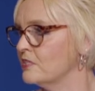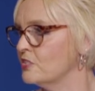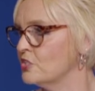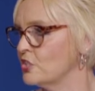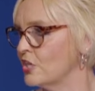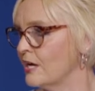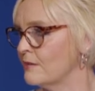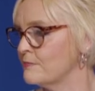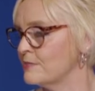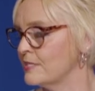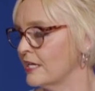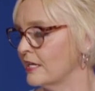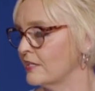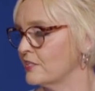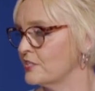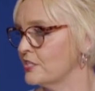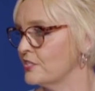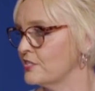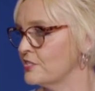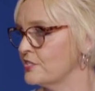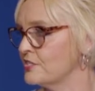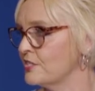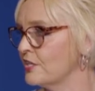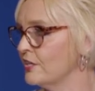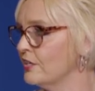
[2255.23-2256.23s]
job
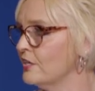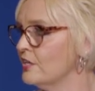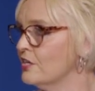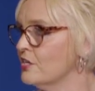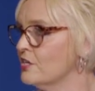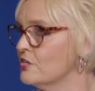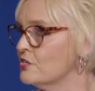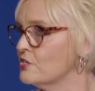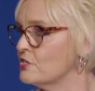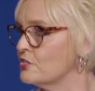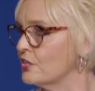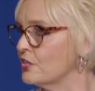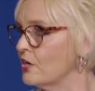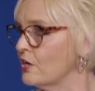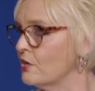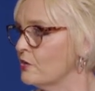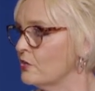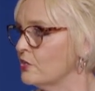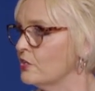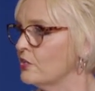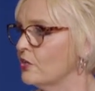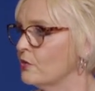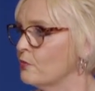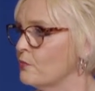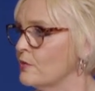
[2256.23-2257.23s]
sectors. So,
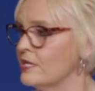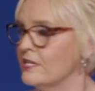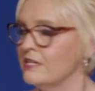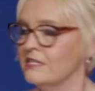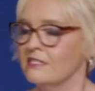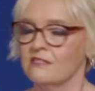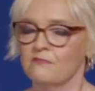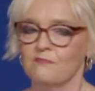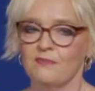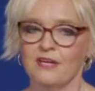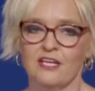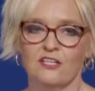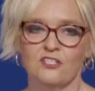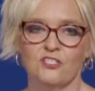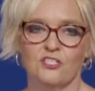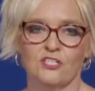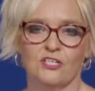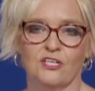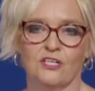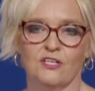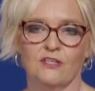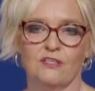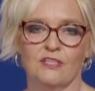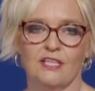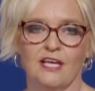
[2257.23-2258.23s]
we need to make
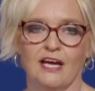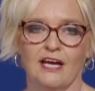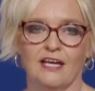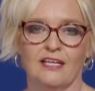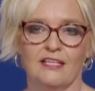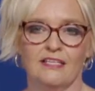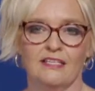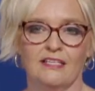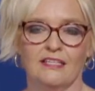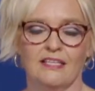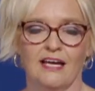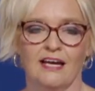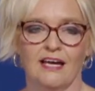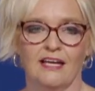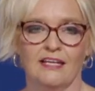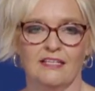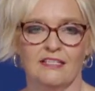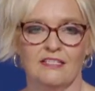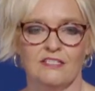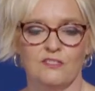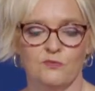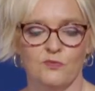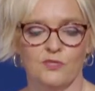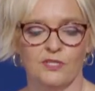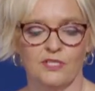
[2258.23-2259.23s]
sure that that
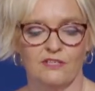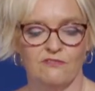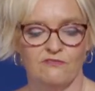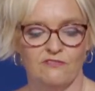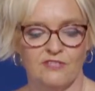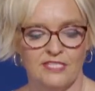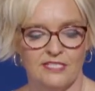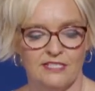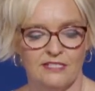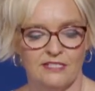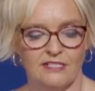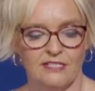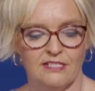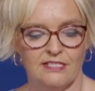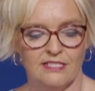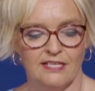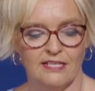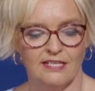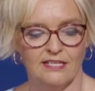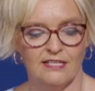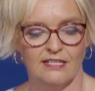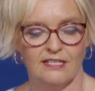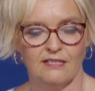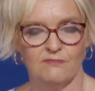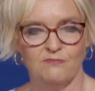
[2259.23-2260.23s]
is really
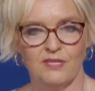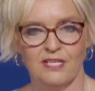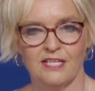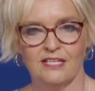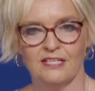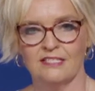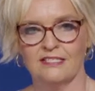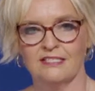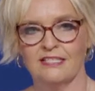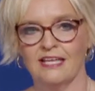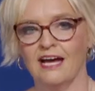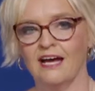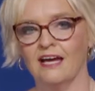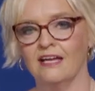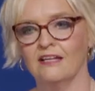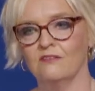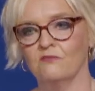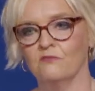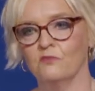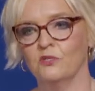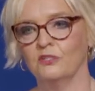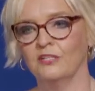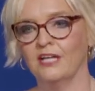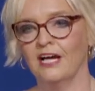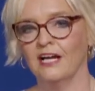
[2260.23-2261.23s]
facilitated, because that
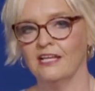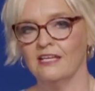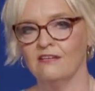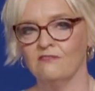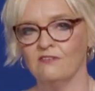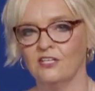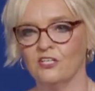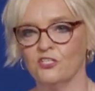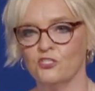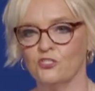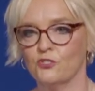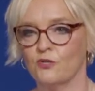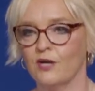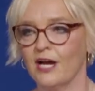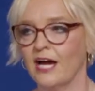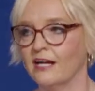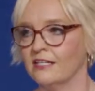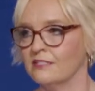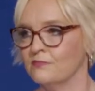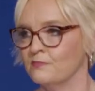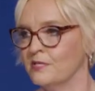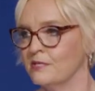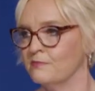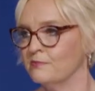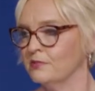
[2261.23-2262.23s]
will not even
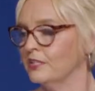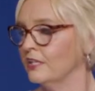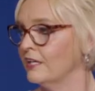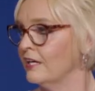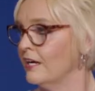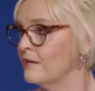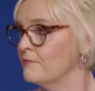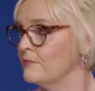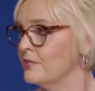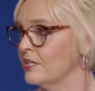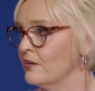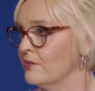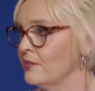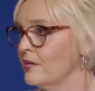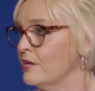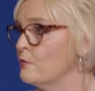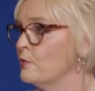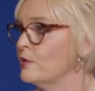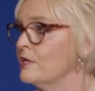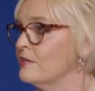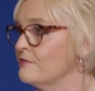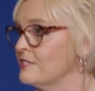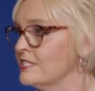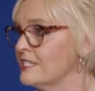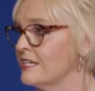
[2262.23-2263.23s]
attract people to come here. They
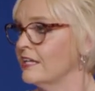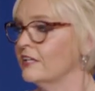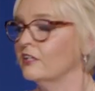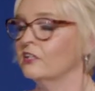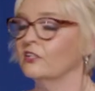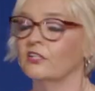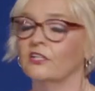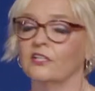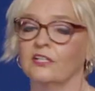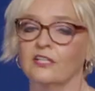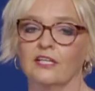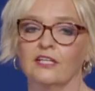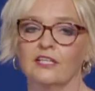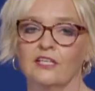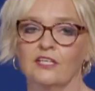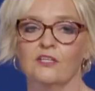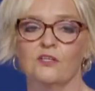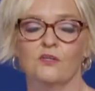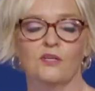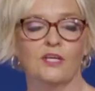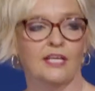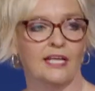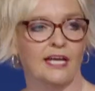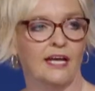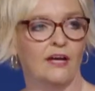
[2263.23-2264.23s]
won't even take a look at
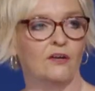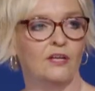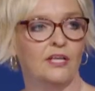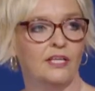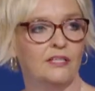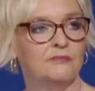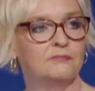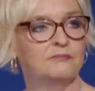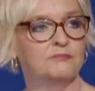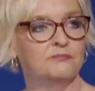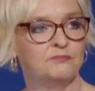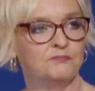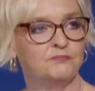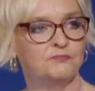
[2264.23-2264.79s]
Cayuga County.